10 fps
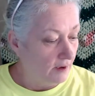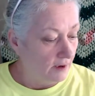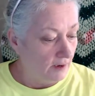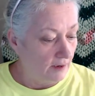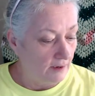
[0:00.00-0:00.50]

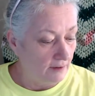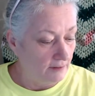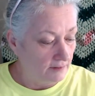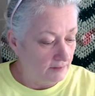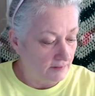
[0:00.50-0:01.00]

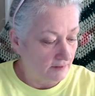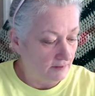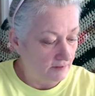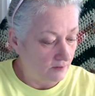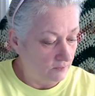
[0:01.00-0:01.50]
is
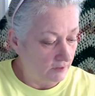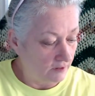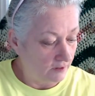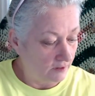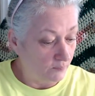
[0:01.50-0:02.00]
some
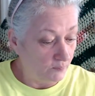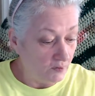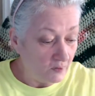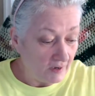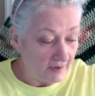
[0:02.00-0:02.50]
little
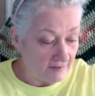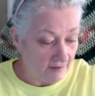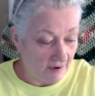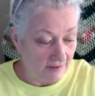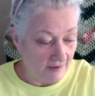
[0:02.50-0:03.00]
booties
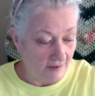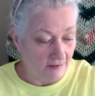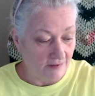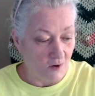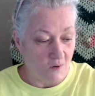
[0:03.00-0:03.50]
I did
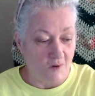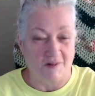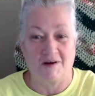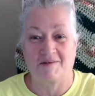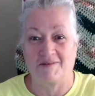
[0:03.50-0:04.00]
to go
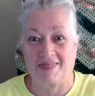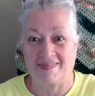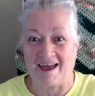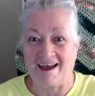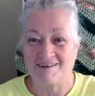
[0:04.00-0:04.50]
along with
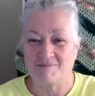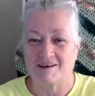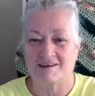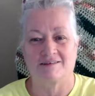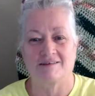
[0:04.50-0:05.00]
that,
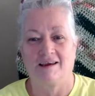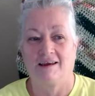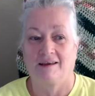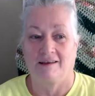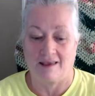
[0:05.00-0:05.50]
because
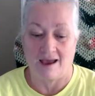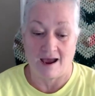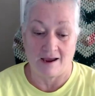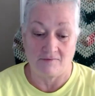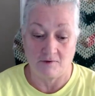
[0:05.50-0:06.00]

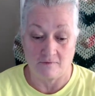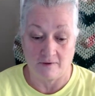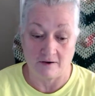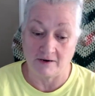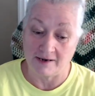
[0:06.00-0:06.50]
yeah, if you
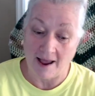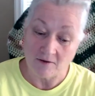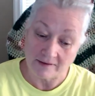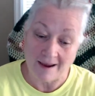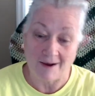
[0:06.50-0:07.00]
figured it out
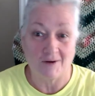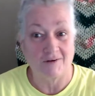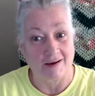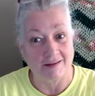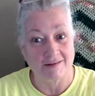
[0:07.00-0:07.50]
now,
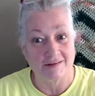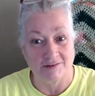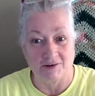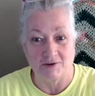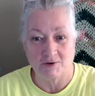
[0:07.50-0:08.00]
it's a
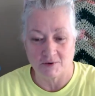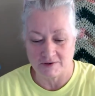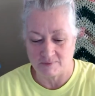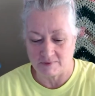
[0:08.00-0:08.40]
little Christmas